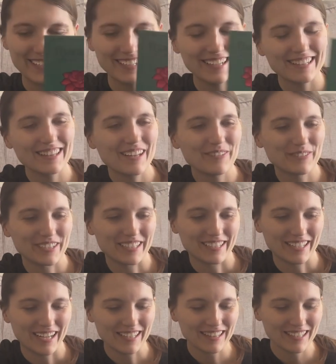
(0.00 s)
And I love
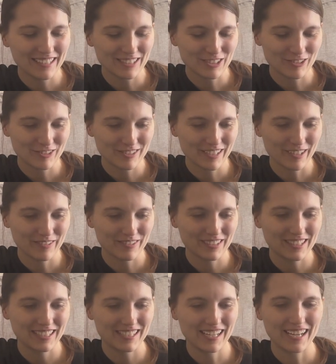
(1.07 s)
it. I think it turned out
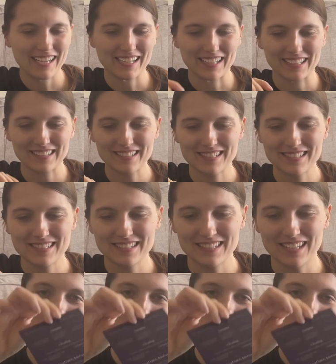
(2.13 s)
really nice.